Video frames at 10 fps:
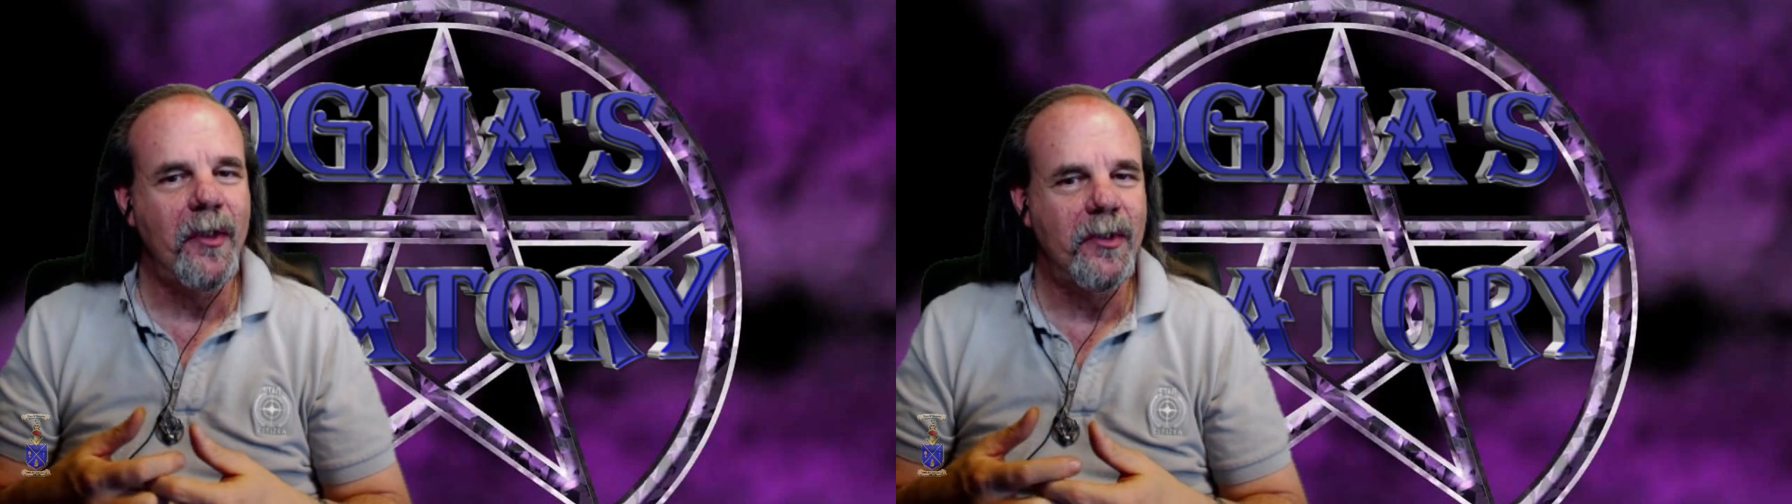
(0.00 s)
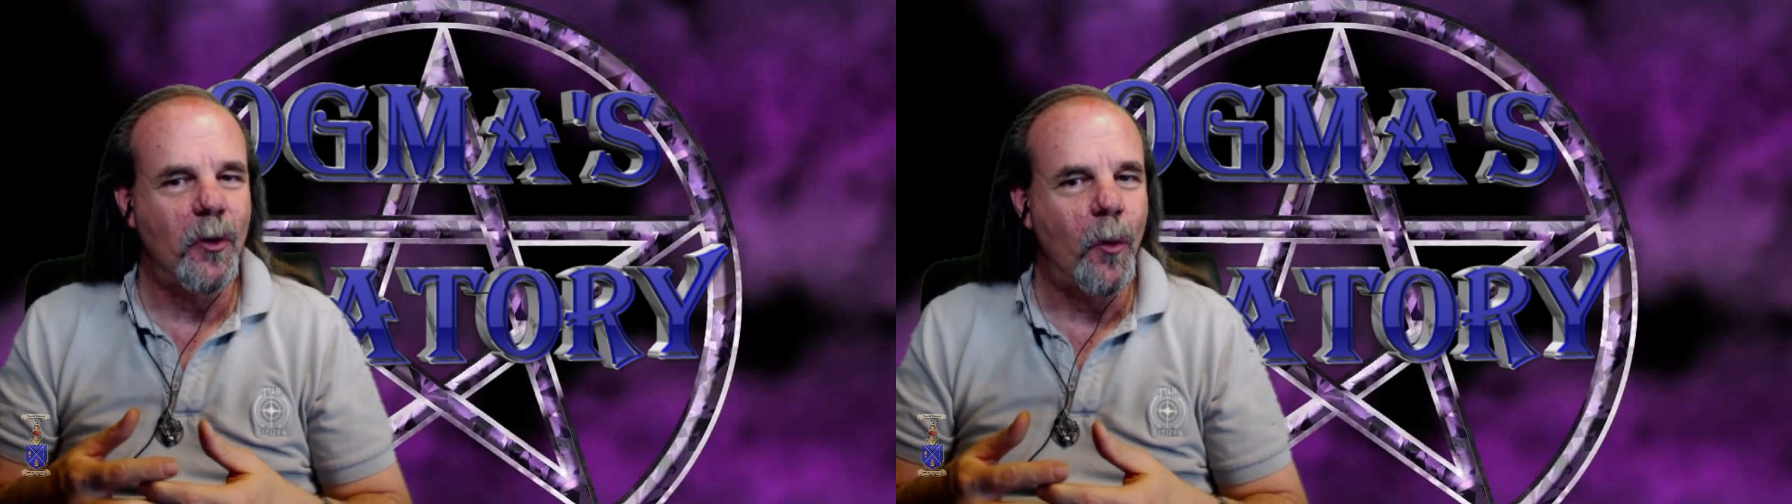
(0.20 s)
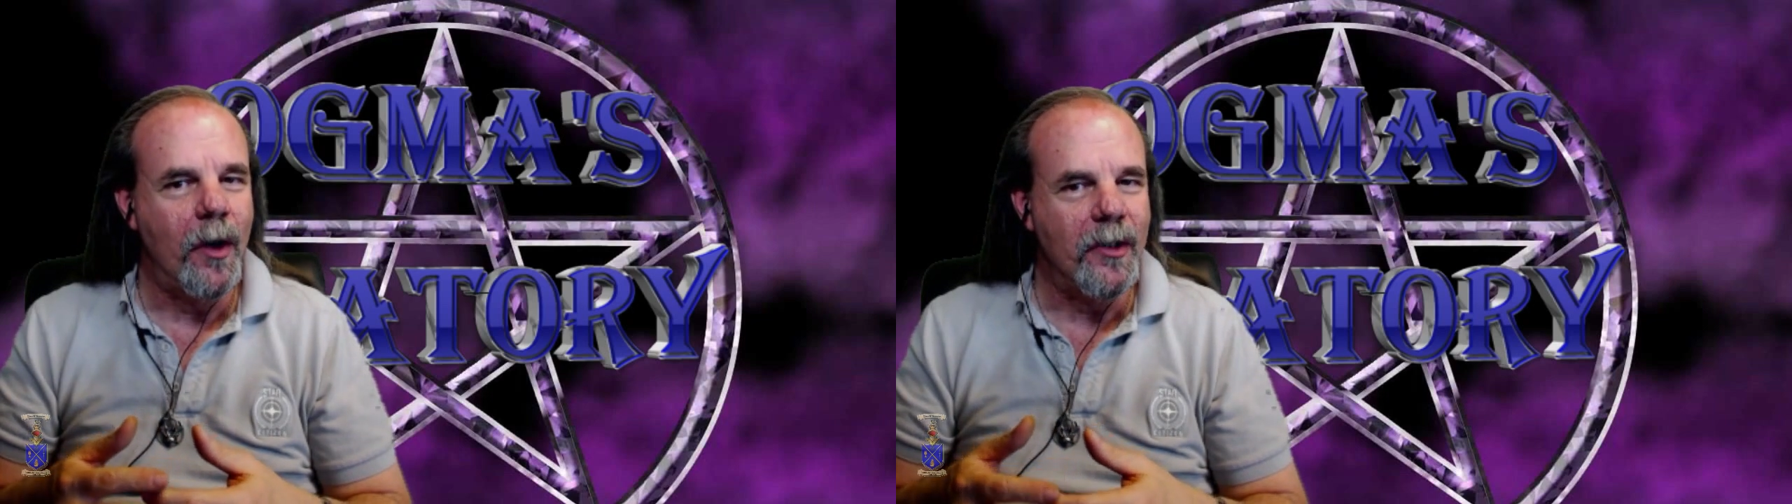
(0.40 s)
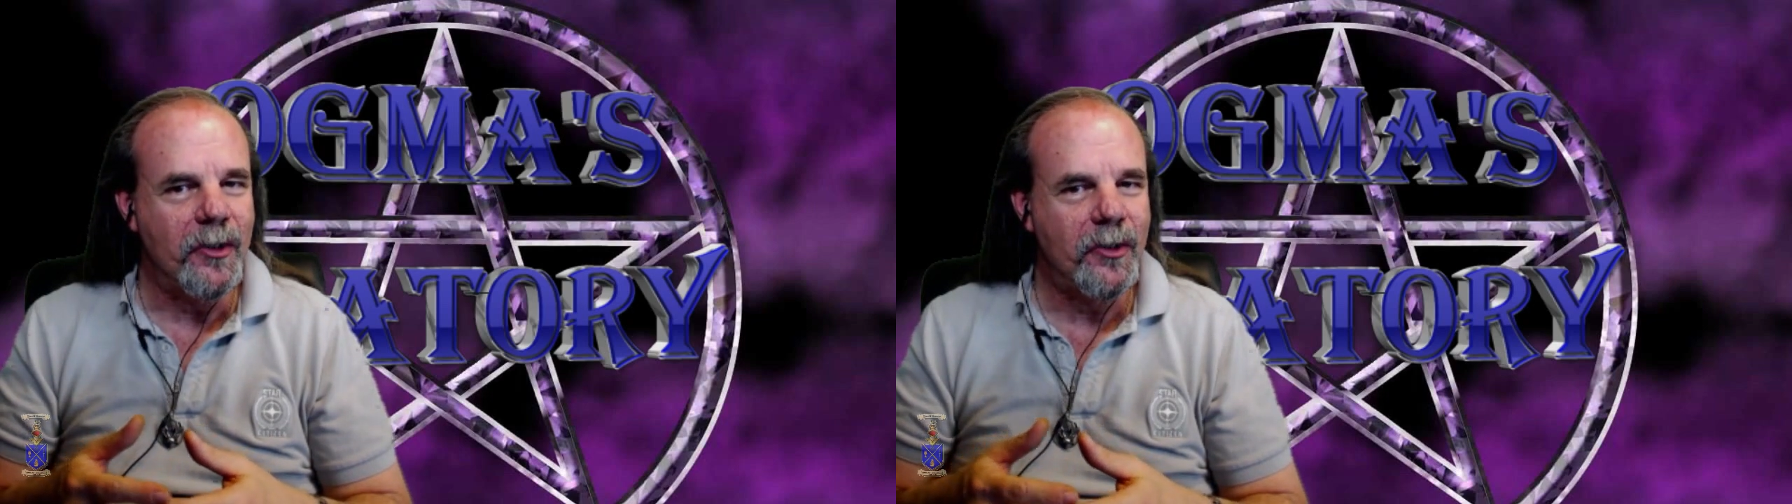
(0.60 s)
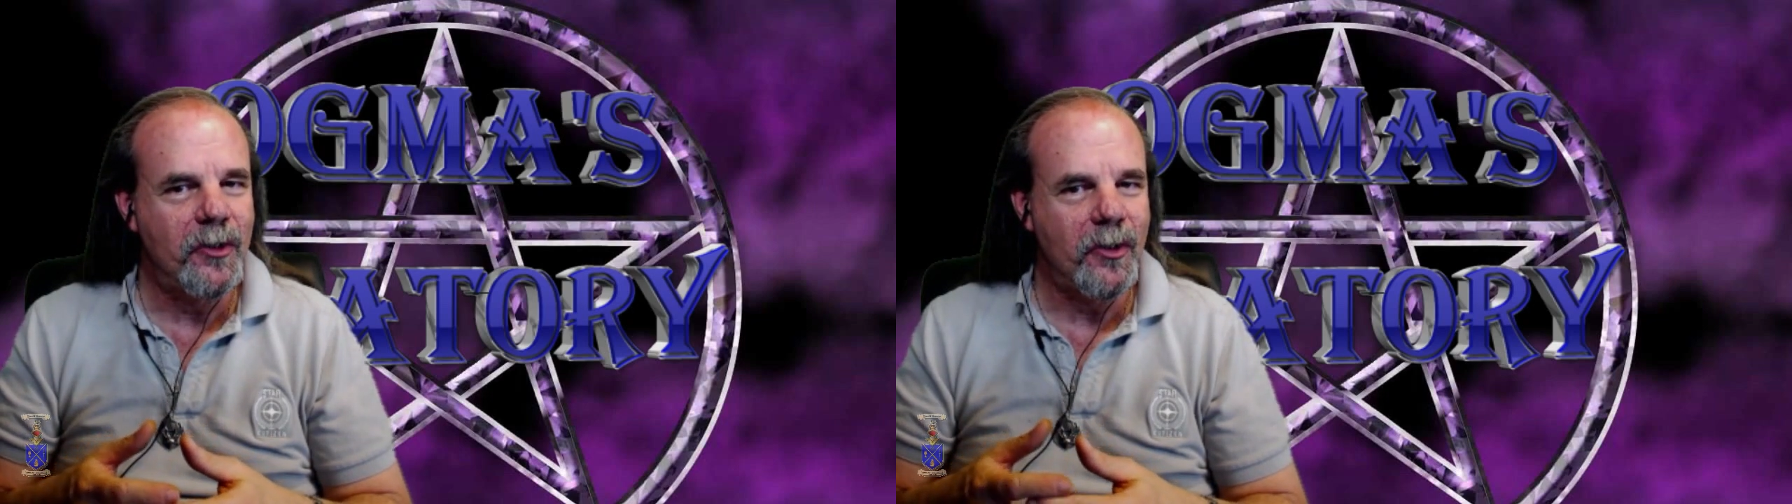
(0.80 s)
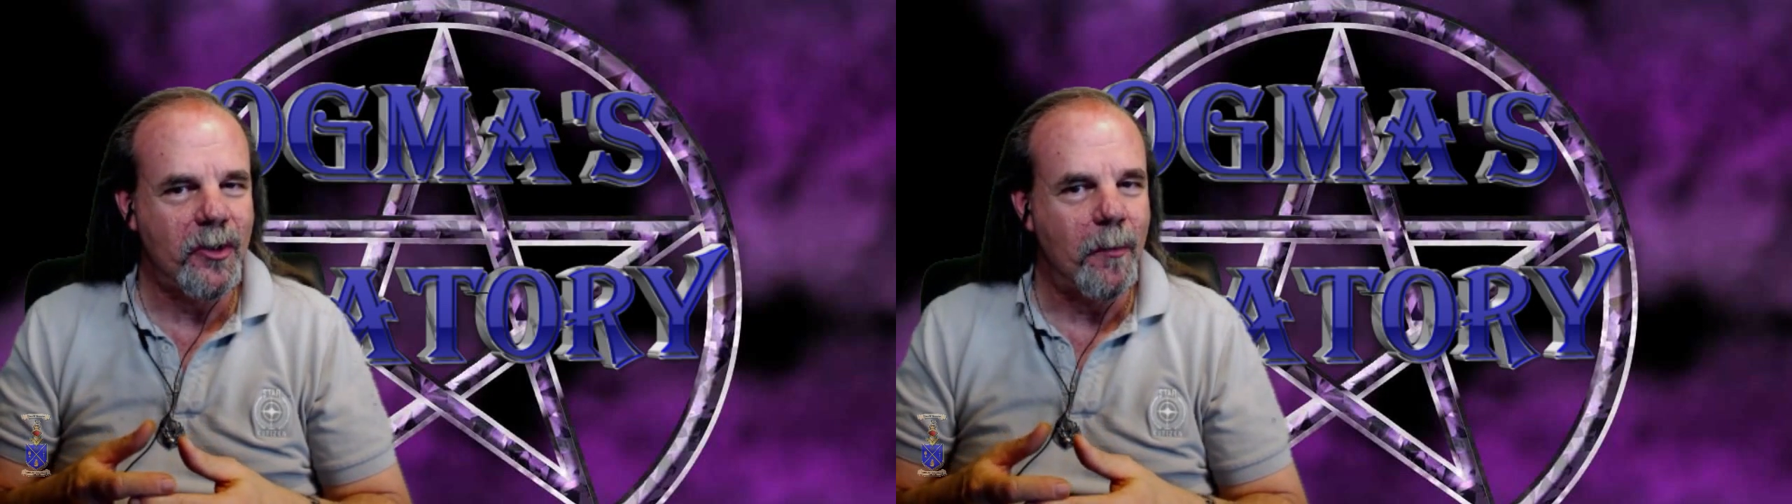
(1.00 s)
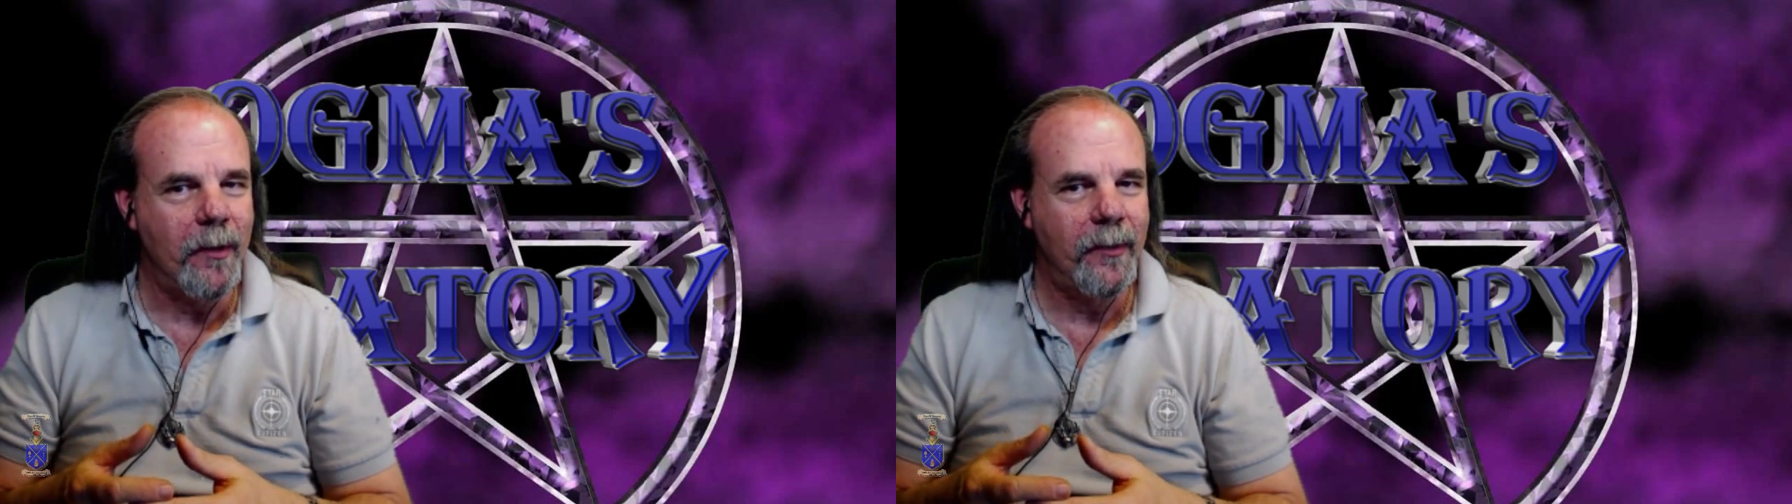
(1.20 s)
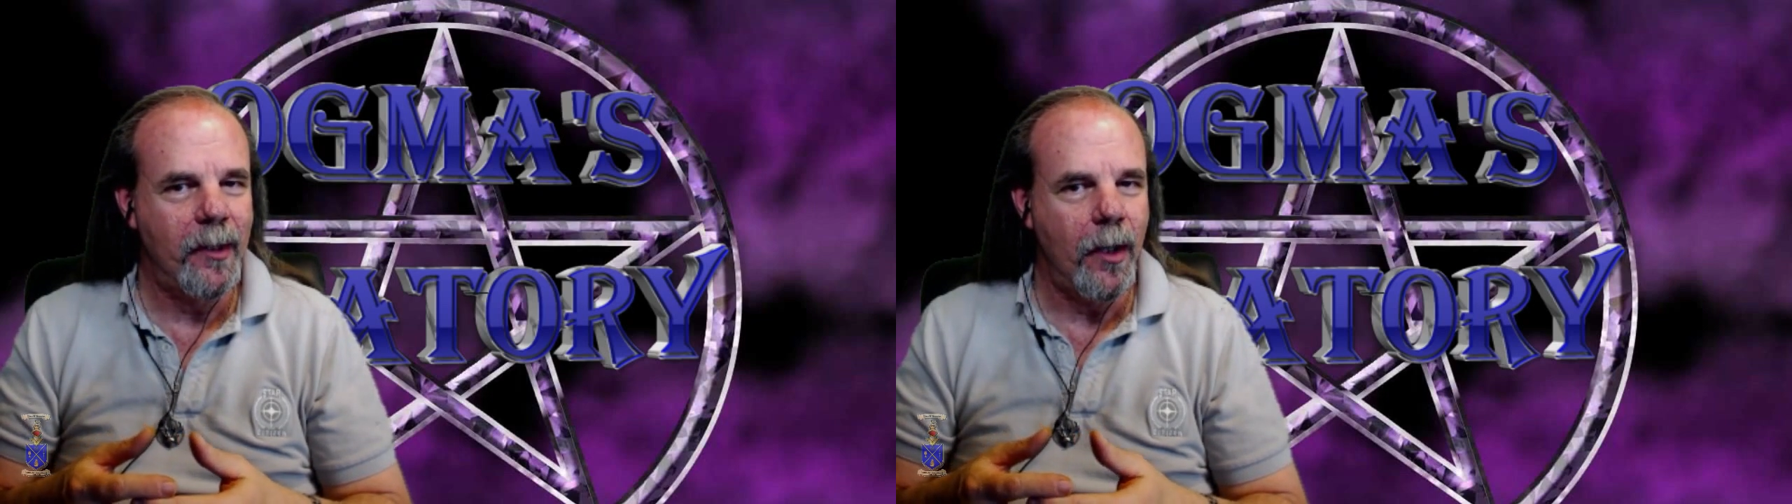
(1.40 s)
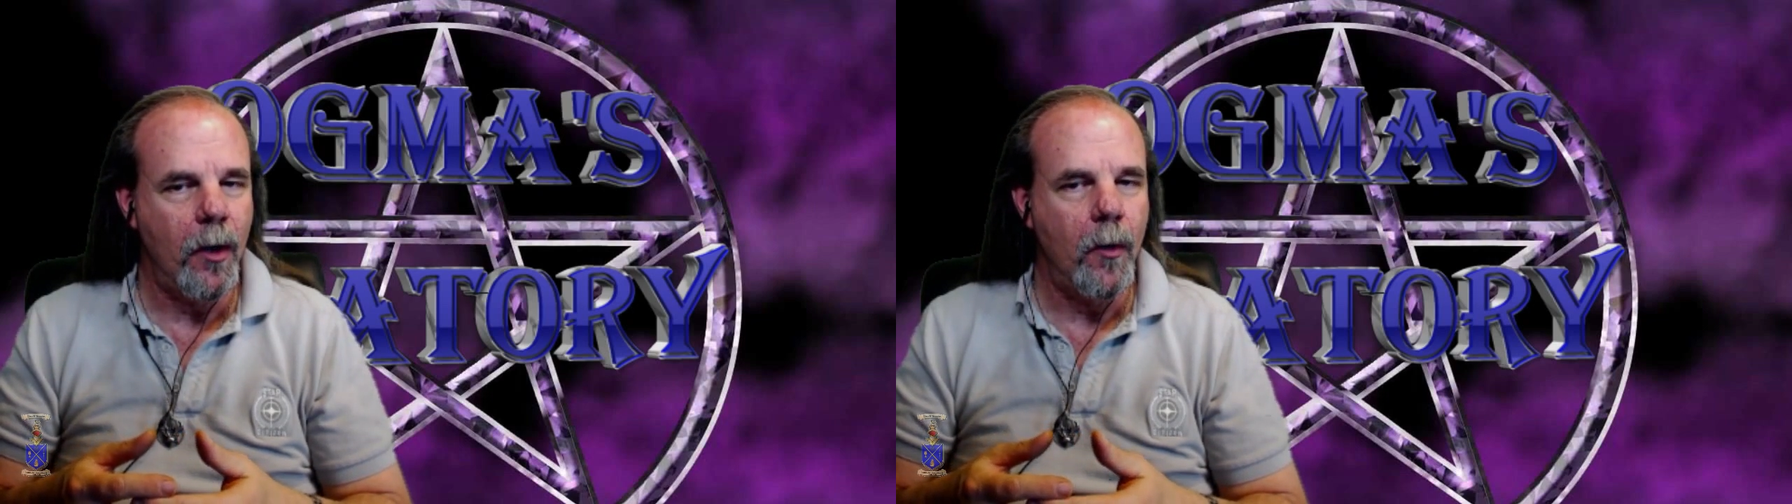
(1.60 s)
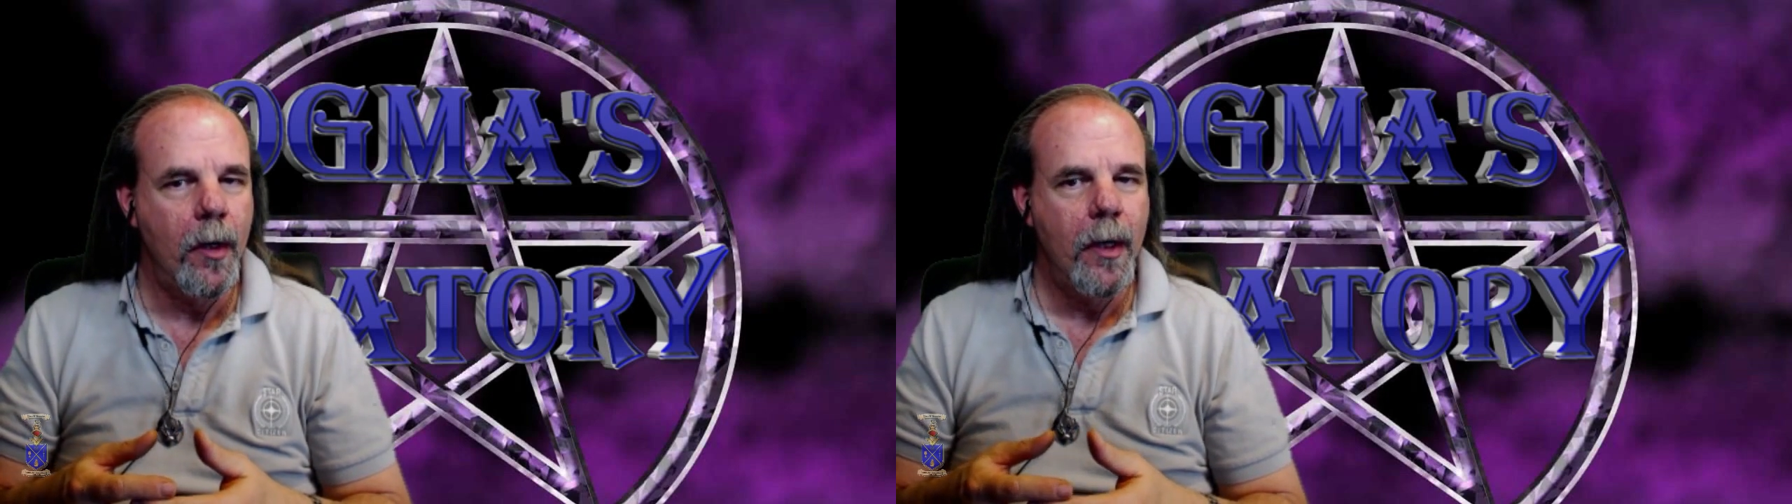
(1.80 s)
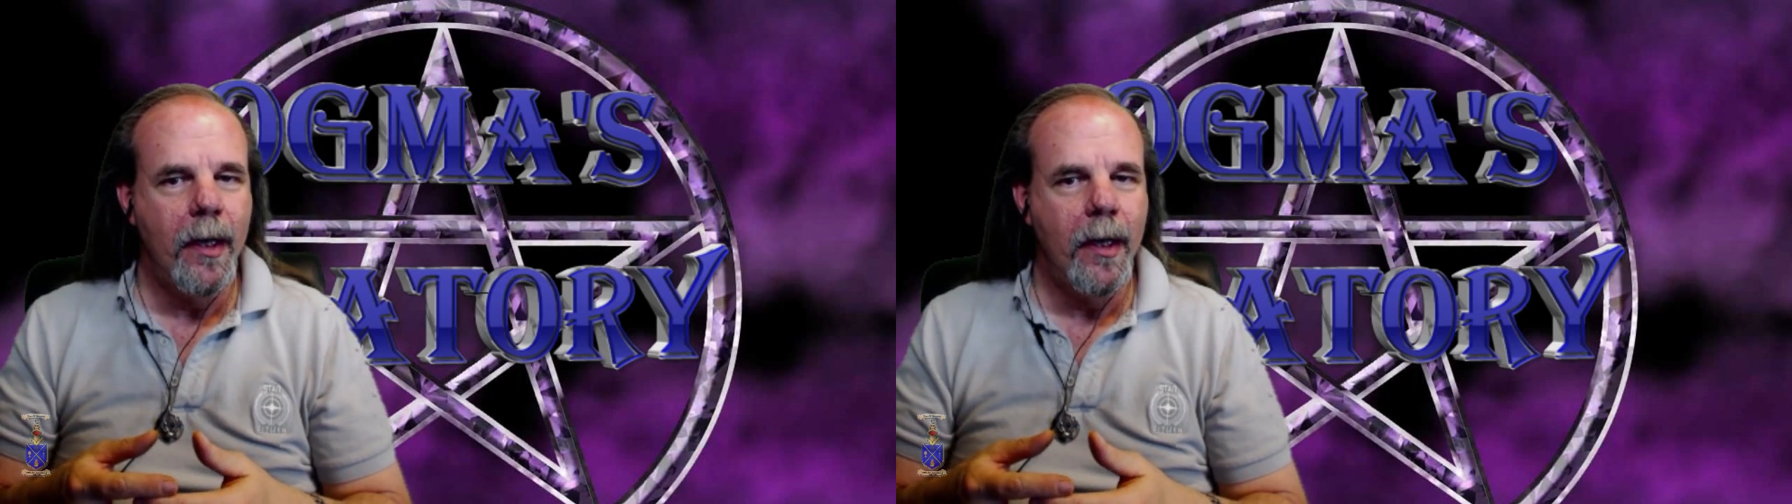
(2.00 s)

as it was just a month ago,